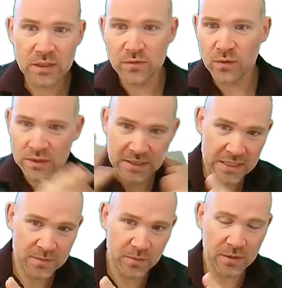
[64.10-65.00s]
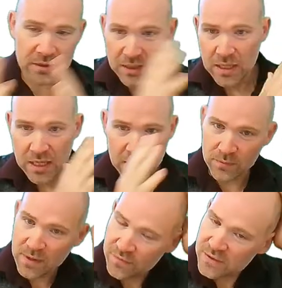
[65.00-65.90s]
You've got the textbook uh,
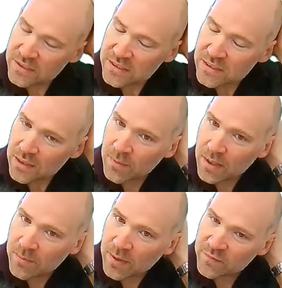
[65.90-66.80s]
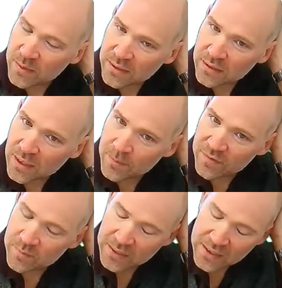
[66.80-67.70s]
references ab above me,
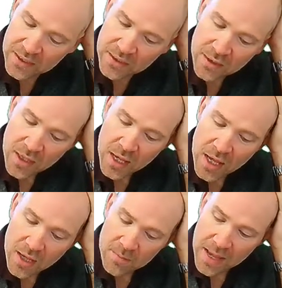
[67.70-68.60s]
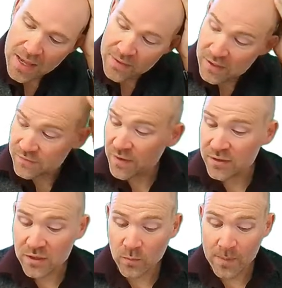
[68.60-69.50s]
above me here, um, and there's various
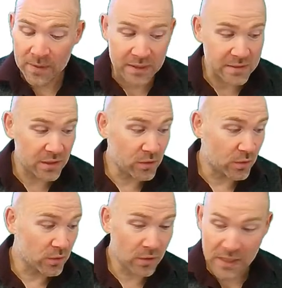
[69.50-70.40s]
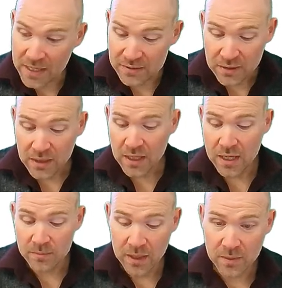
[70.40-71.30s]
other web links that you can look at.
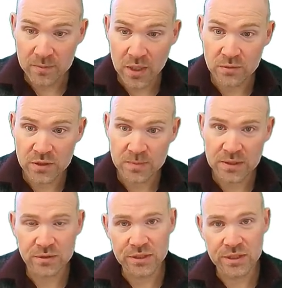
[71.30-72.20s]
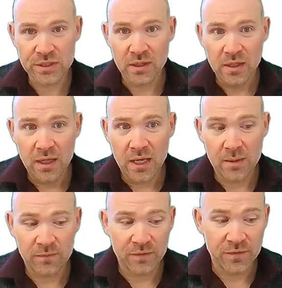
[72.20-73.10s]
Um, come, go and speak to your teacher
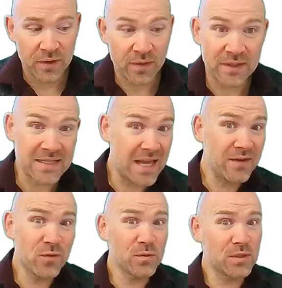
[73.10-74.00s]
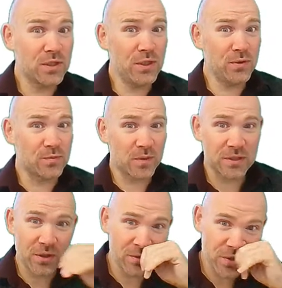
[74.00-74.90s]
um, for further things, and of course the news, because
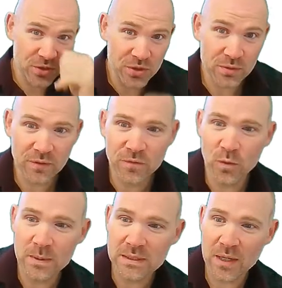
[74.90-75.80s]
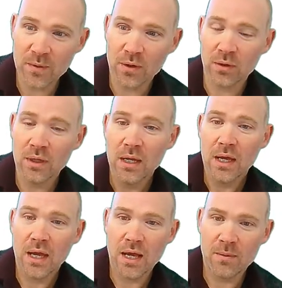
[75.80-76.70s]
constitutional reform is going on
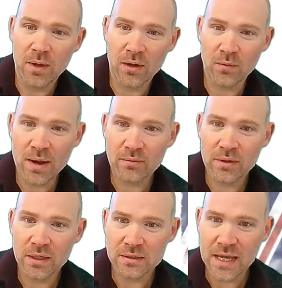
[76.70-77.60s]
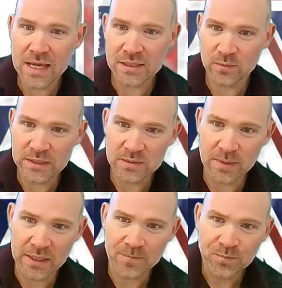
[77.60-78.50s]
um, around us as we
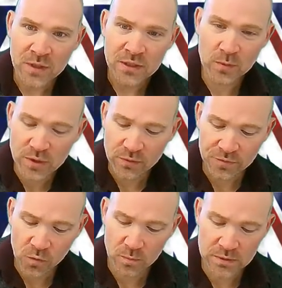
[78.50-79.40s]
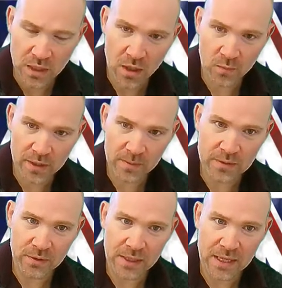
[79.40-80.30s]
speak. So, which reforms are we going to be
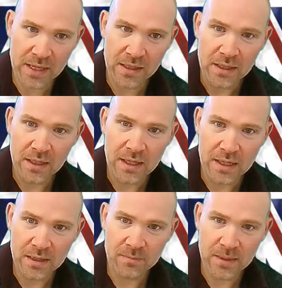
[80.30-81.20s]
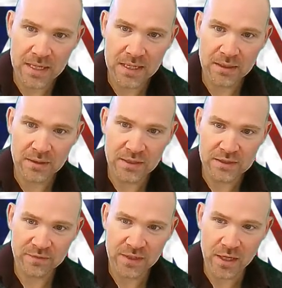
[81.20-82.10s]
looking at um, in this
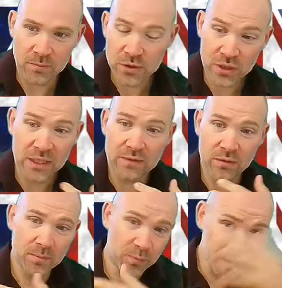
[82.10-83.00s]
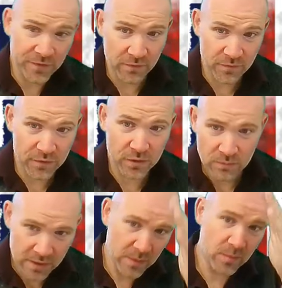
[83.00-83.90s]
video. I'm just going to give you the brief
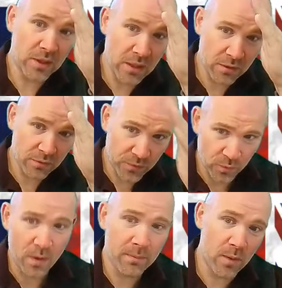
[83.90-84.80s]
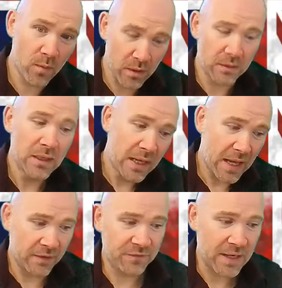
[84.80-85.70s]
overview and then we're going to go through one by one
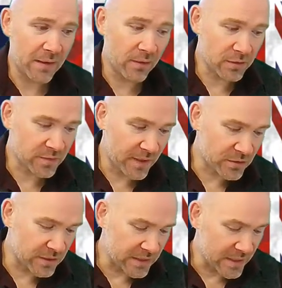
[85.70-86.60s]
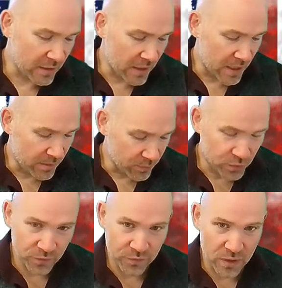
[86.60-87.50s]
and fill out lots of extra detail and
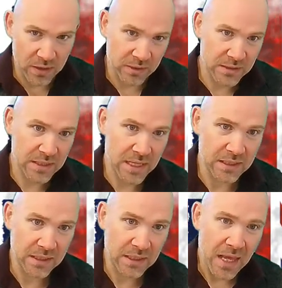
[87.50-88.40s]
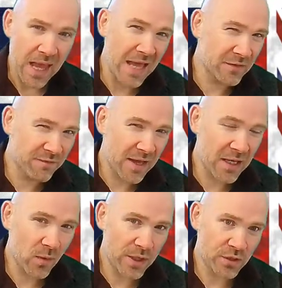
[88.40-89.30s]
improve your understanding and
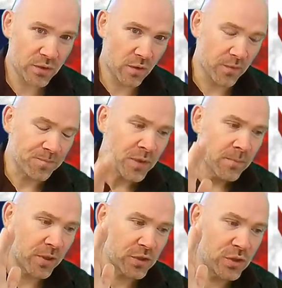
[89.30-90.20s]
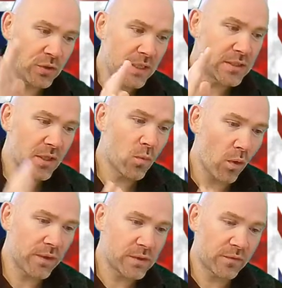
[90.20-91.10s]
evaluation of them because you need to know
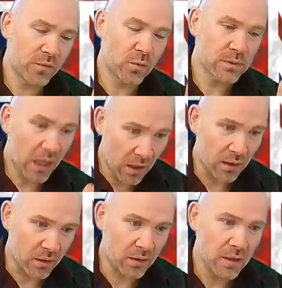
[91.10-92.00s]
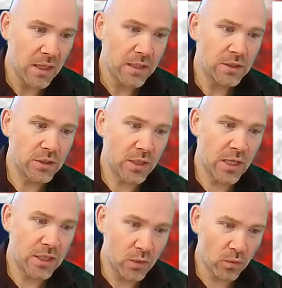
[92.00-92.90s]
what these reforms are
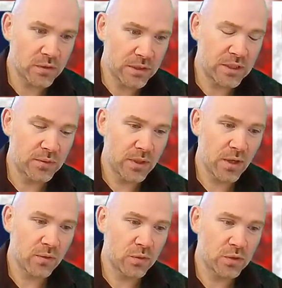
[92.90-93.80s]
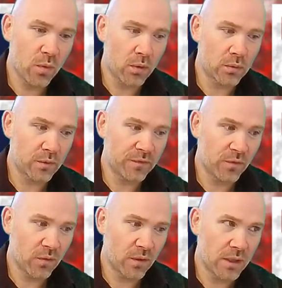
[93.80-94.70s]
and you also need to know to what
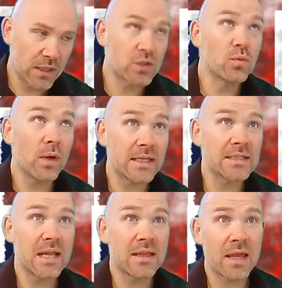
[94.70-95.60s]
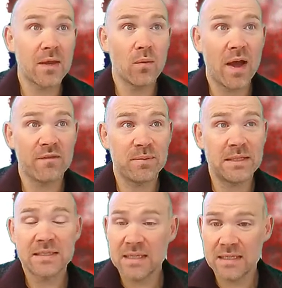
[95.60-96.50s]
reform, uh, to what extent they have been
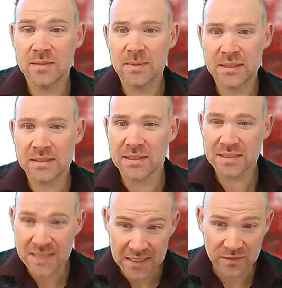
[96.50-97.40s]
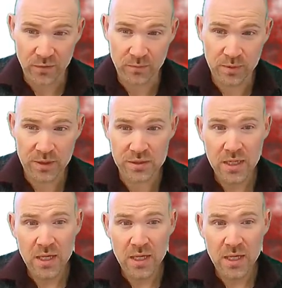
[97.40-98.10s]
seen to be successful because